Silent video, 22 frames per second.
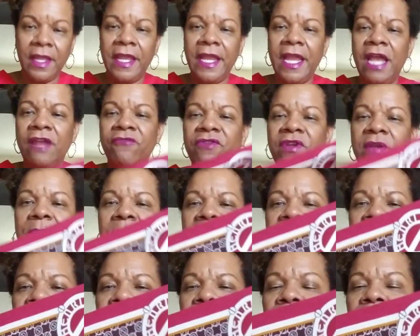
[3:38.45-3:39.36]
Henri
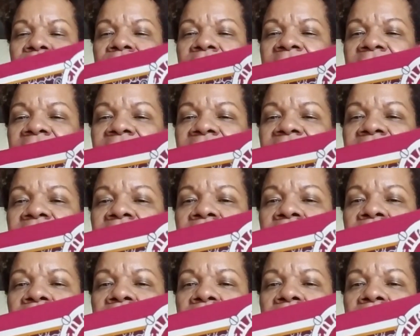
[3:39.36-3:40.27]
Bendel right
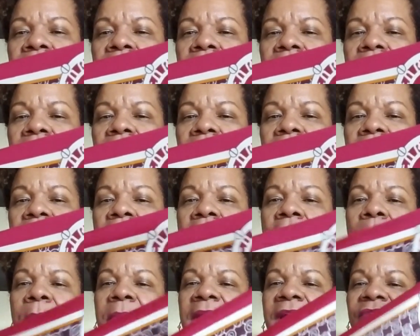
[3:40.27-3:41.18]
there.
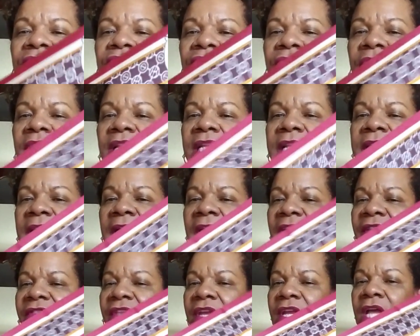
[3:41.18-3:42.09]
But I really
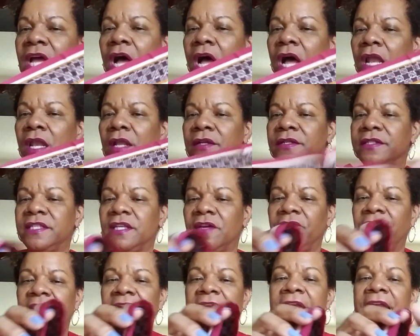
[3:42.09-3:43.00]
like the colors
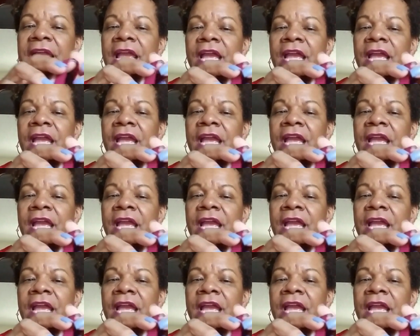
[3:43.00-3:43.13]
of it.